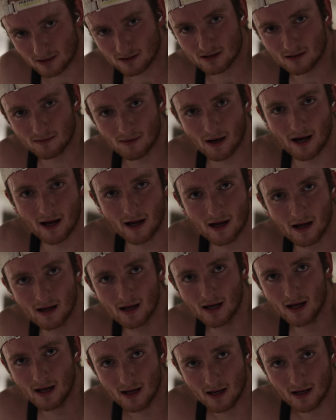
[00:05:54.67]
do some
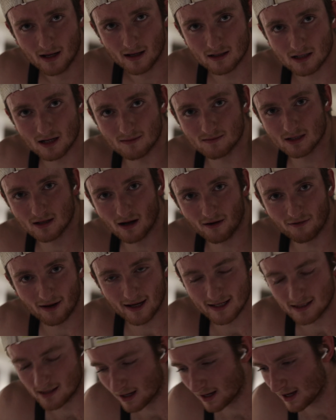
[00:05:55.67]
gym stuff
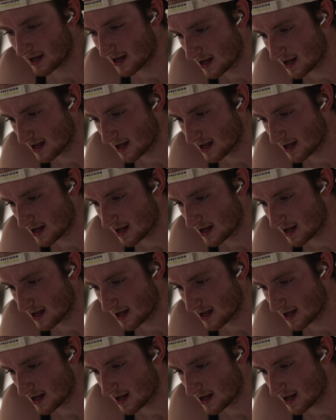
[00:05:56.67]
later.